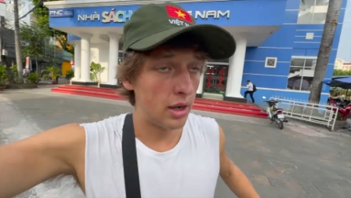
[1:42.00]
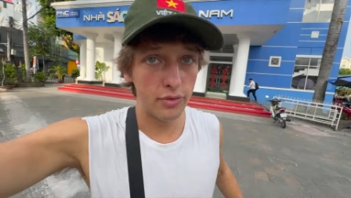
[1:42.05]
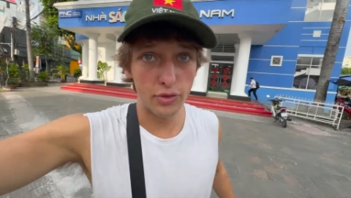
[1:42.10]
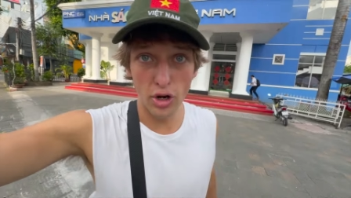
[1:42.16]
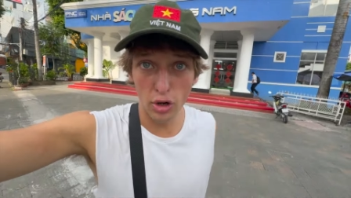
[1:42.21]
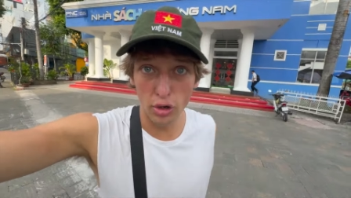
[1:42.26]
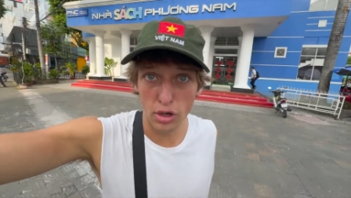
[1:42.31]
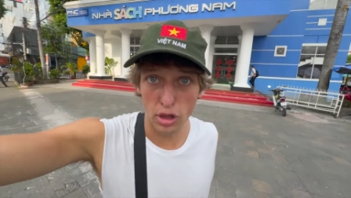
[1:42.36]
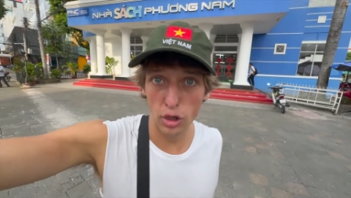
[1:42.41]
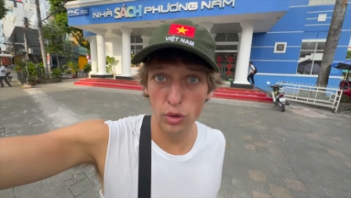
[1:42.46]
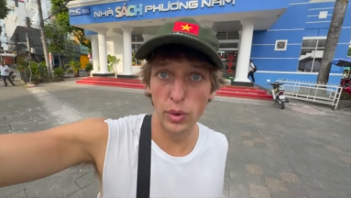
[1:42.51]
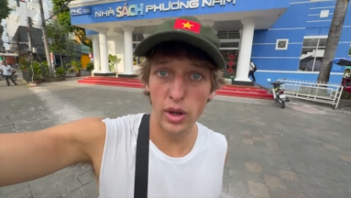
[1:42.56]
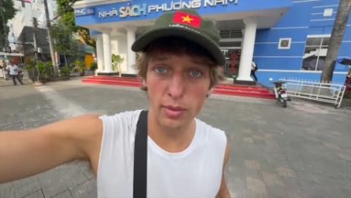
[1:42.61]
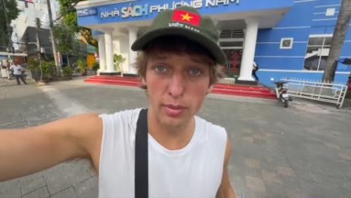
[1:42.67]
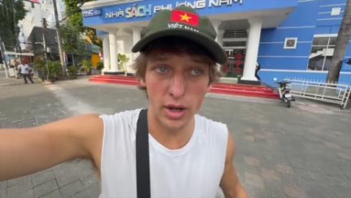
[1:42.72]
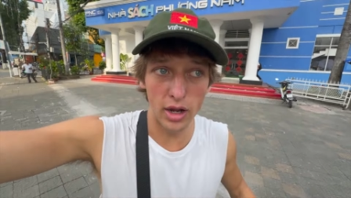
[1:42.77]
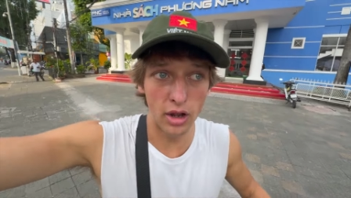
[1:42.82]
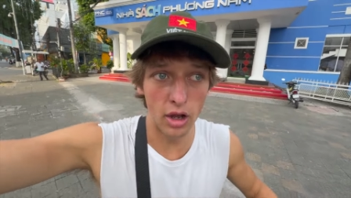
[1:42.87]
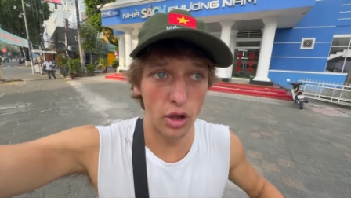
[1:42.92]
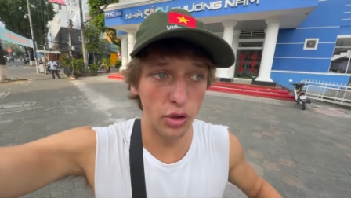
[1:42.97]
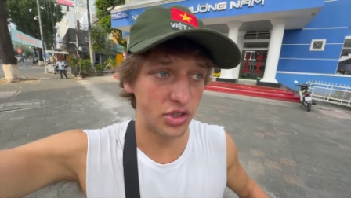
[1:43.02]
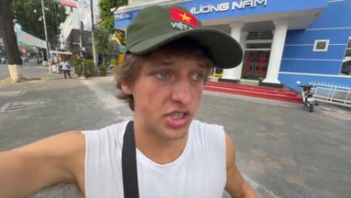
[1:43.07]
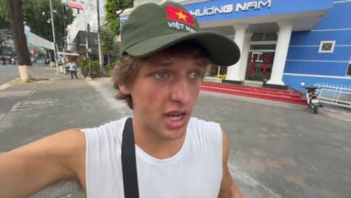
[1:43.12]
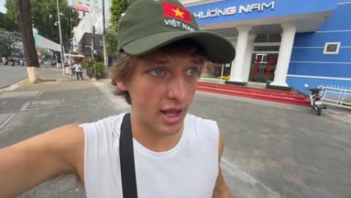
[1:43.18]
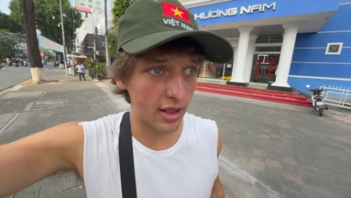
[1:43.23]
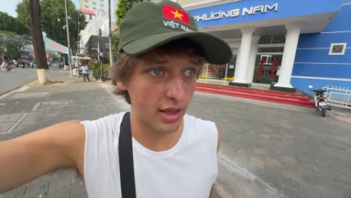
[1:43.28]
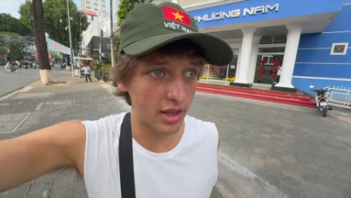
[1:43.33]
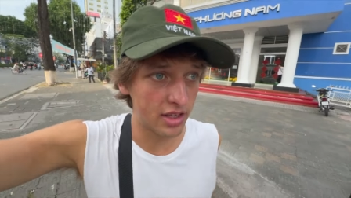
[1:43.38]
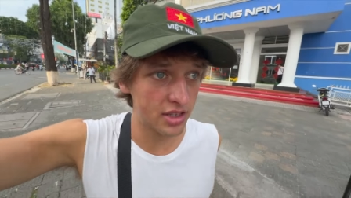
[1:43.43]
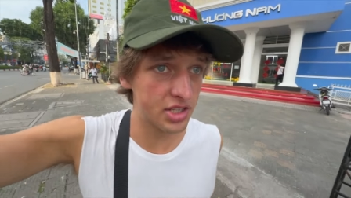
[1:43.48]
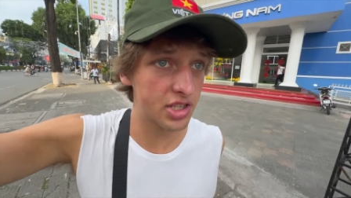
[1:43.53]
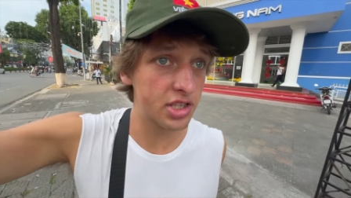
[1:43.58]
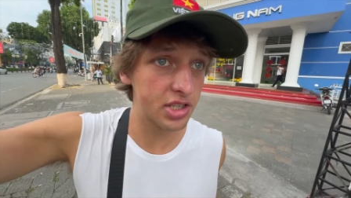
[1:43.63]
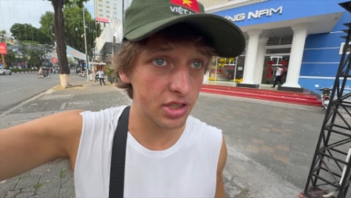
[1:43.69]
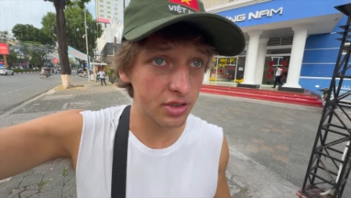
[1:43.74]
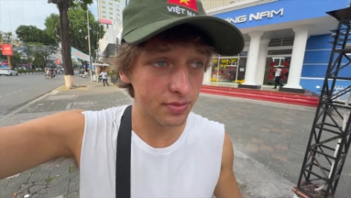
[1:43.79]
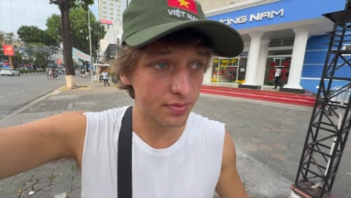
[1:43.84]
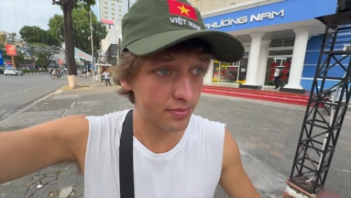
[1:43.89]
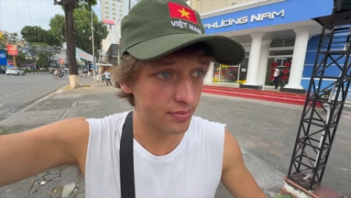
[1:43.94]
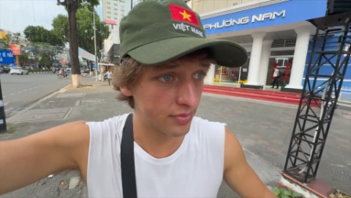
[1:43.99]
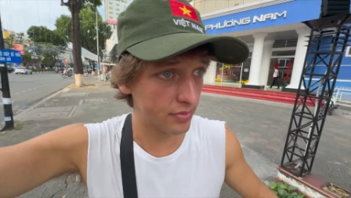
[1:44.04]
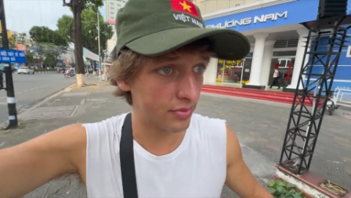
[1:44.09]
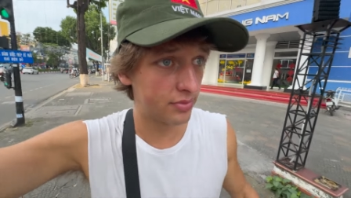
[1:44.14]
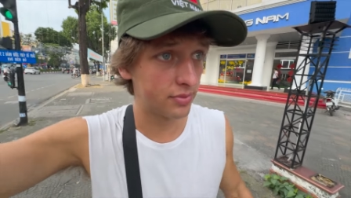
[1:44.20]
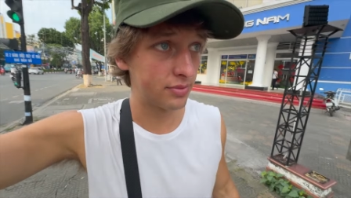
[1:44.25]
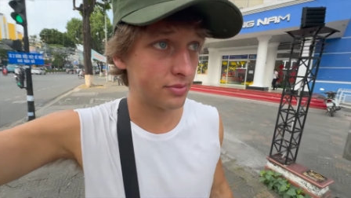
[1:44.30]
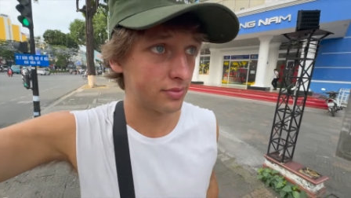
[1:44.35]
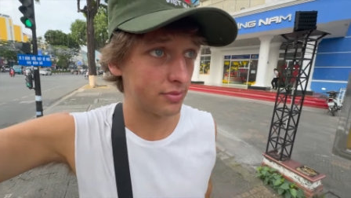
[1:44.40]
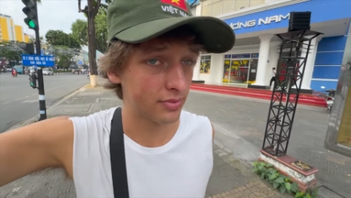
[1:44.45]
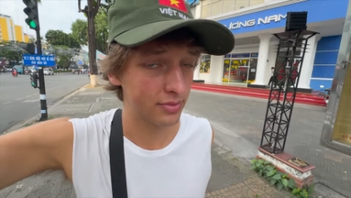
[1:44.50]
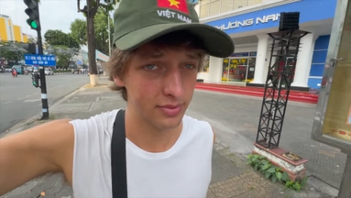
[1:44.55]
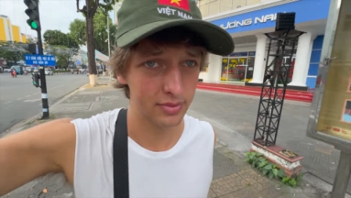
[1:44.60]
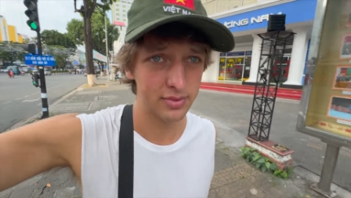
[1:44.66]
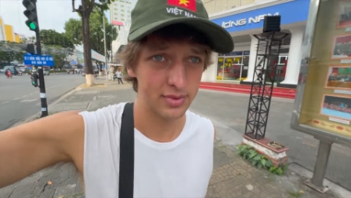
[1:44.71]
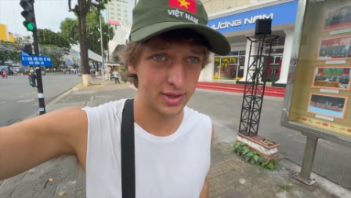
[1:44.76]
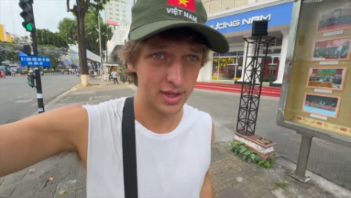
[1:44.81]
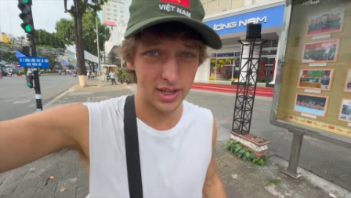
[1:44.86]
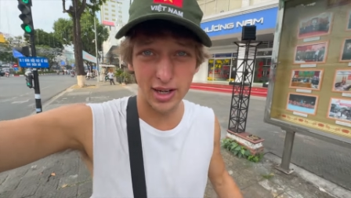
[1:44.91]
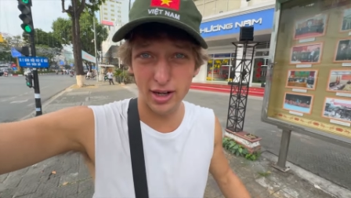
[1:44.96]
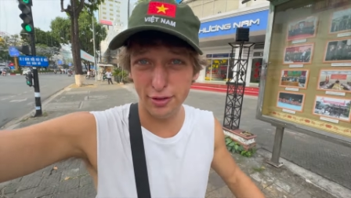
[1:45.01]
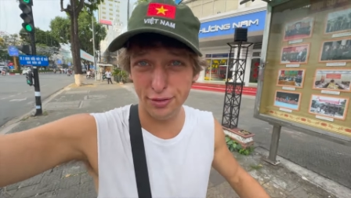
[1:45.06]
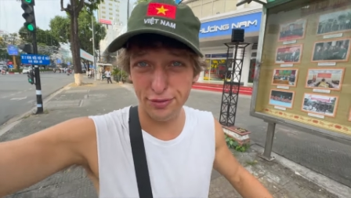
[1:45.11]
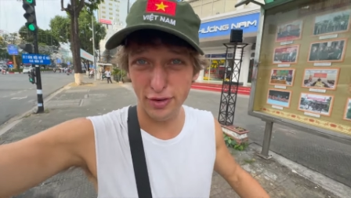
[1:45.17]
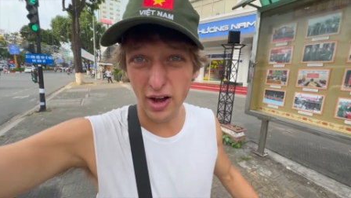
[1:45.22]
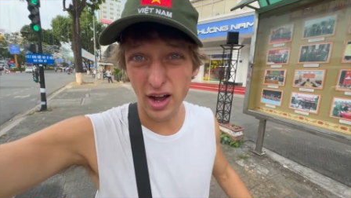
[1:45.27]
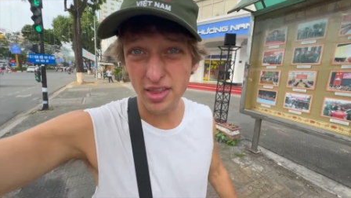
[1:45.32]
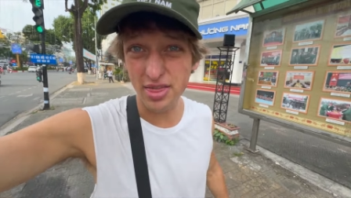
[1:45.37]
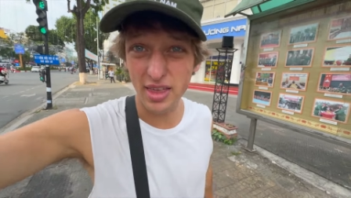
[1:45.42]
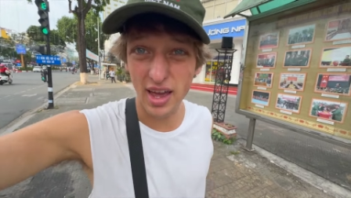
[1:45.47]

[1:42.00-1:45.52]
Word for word: have no clue where my hotel is. I need to find